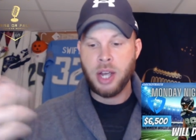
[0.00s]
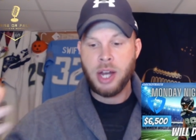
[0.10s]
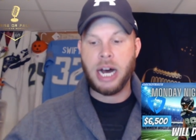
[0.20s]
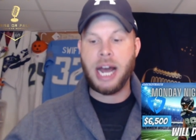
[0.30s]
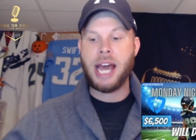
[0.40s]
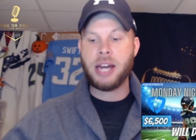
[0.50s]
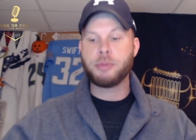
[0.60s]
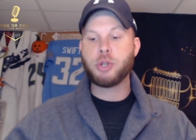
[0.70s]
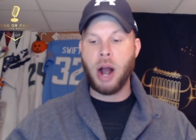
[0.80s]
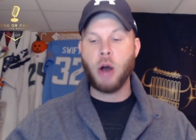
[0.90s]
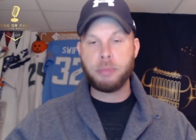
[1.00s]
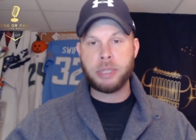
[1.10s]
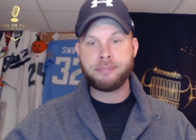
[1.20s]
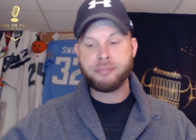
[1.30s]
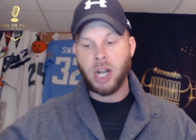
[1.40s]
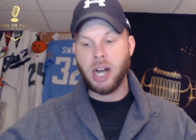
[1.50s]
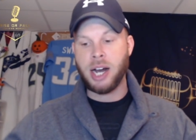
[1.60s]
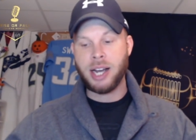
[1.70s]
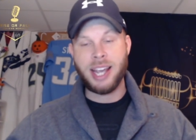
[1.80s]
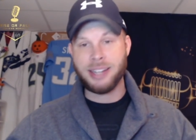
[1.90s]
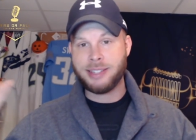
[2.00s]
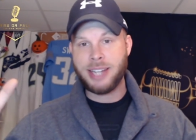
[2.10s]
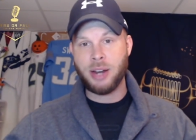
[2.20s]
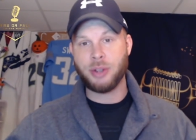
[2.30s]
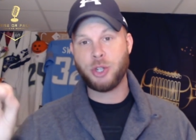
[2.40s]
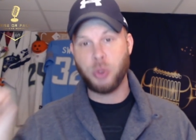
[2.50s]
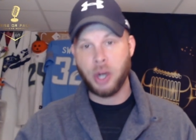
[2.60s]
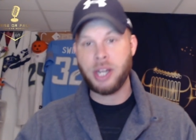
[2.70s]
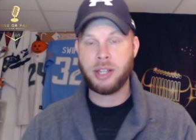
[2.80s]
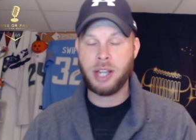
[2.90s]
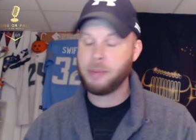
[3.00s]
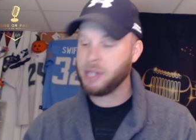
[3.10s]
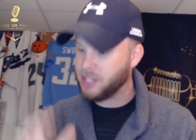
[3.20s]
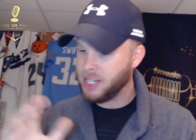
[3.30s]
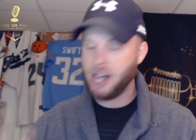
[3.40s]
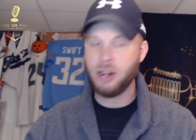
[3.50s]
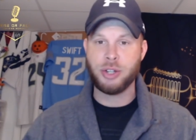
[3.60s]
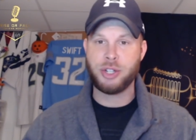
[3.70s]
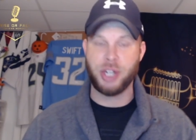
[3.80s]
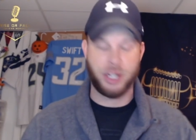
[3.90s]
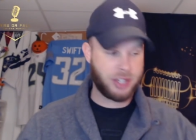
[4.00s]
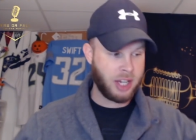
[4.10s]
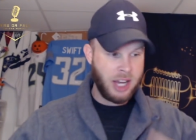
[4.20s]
Uh, Adam Troutman, uh, again, Seattle's twentieth. I mean, Seattle is just...